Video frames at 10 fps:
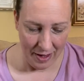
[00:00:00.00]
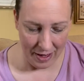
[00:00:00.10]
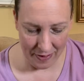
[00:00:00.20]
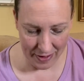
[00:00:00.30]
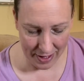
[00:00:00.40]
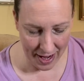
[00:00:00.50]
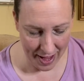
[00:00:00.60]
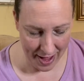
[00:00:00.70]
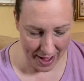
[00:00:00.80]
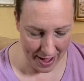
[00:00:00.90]
And then I
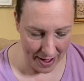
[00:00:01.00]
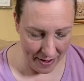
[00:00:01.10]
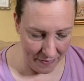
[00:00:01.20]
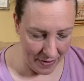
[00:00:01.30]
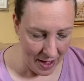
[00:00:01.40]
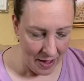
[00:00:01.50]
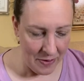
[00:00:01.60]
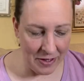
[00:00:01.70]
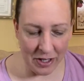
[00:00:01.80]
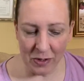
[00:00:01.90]
have,
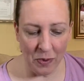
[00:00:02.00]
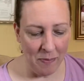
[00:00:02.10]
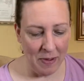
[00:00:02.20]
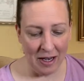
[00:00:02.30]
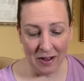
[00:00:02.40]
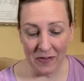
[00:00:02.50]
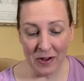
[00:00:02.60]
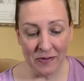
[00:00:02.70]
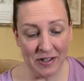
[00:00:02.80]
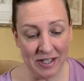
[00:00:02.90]
this is one many of you
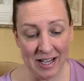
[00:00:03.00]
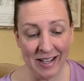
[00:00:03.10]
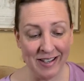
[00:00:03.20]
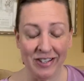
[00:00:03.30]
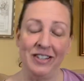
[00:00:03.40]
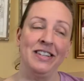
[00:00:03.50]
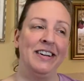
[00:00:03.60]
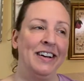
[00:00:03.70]
have stitched.